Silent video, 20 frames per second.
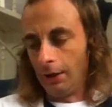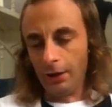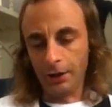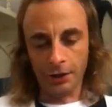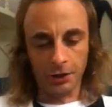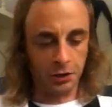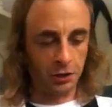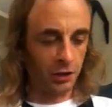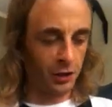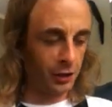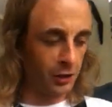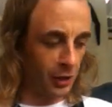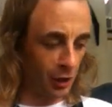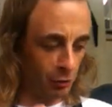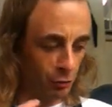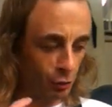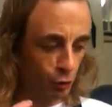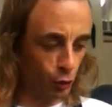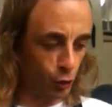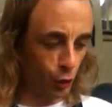It's just
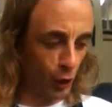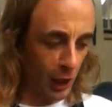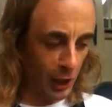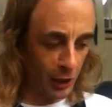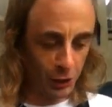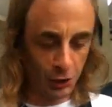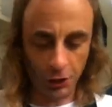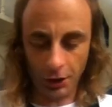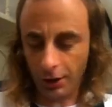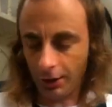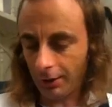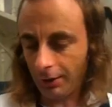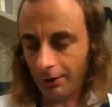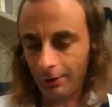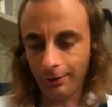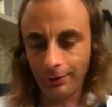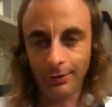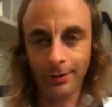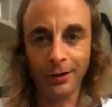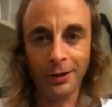so tragic,
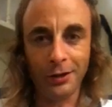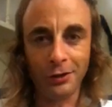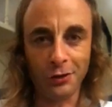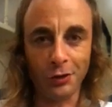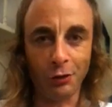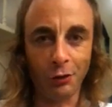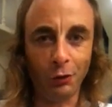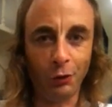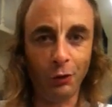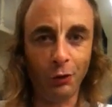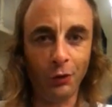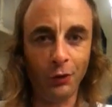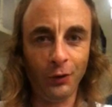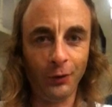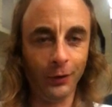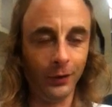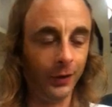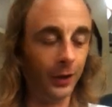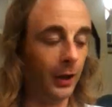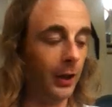it's
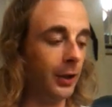awful.